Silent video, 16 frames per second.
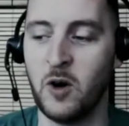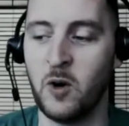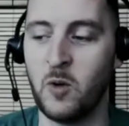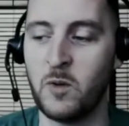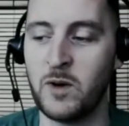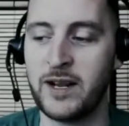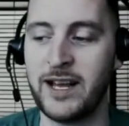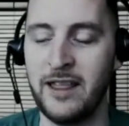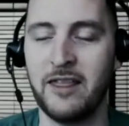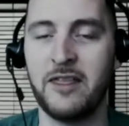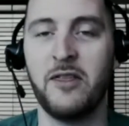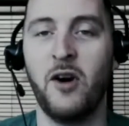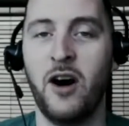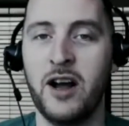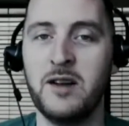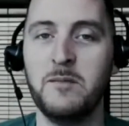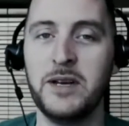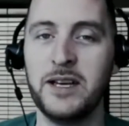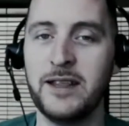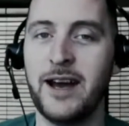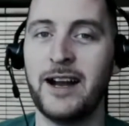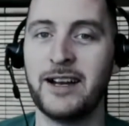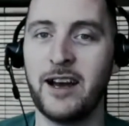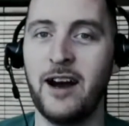So can
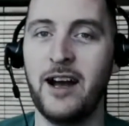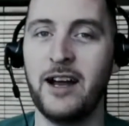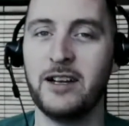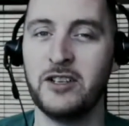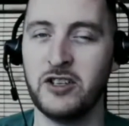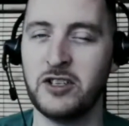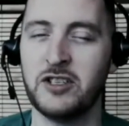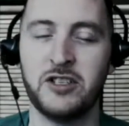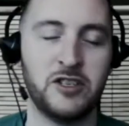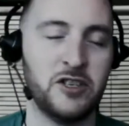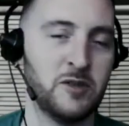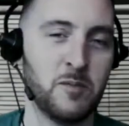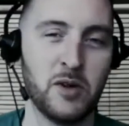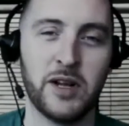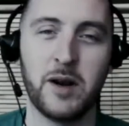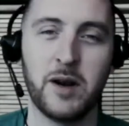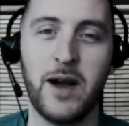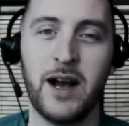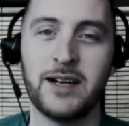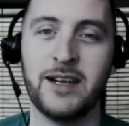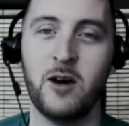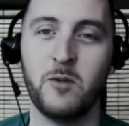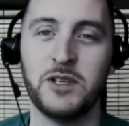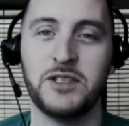Thon be that guy? Just pulling it
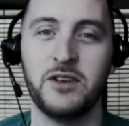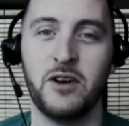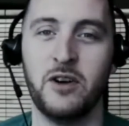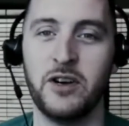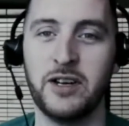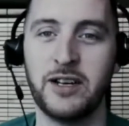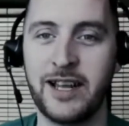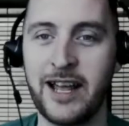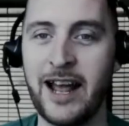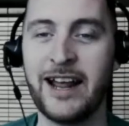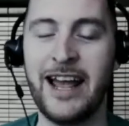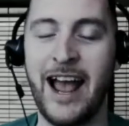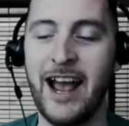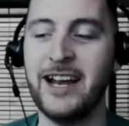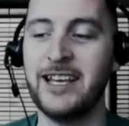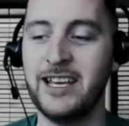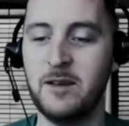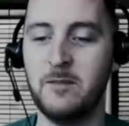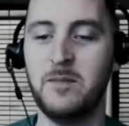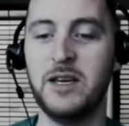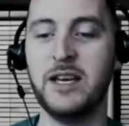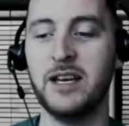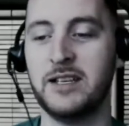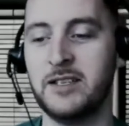back to how we started. Can
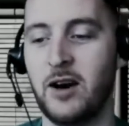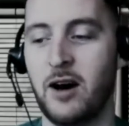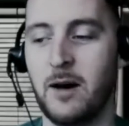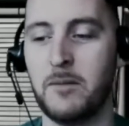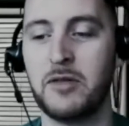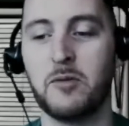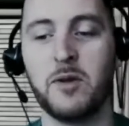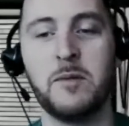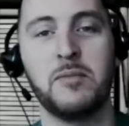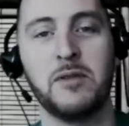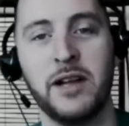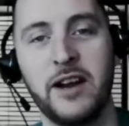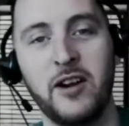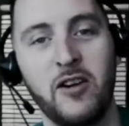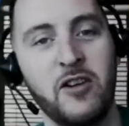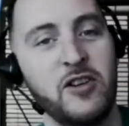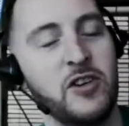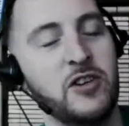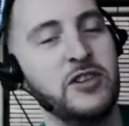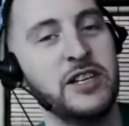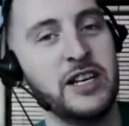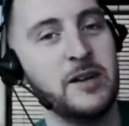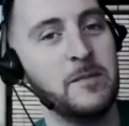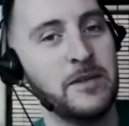he be a top three player on
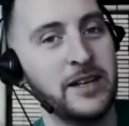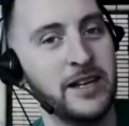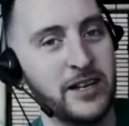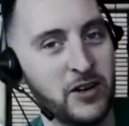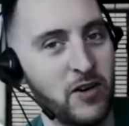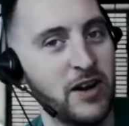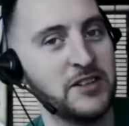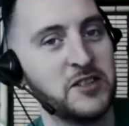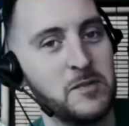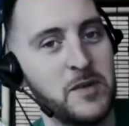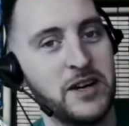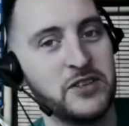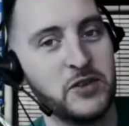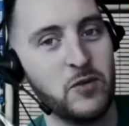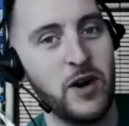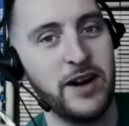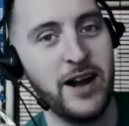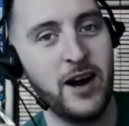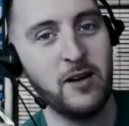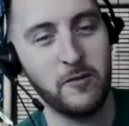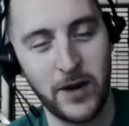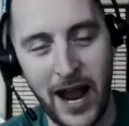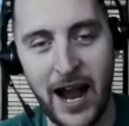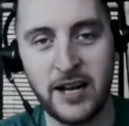your team, in your estimation, right now,
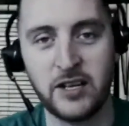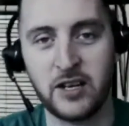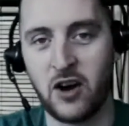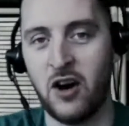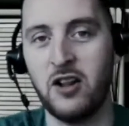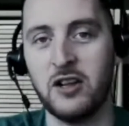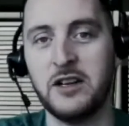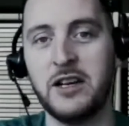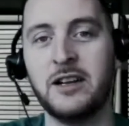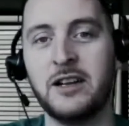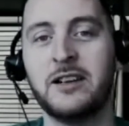if we had to call it?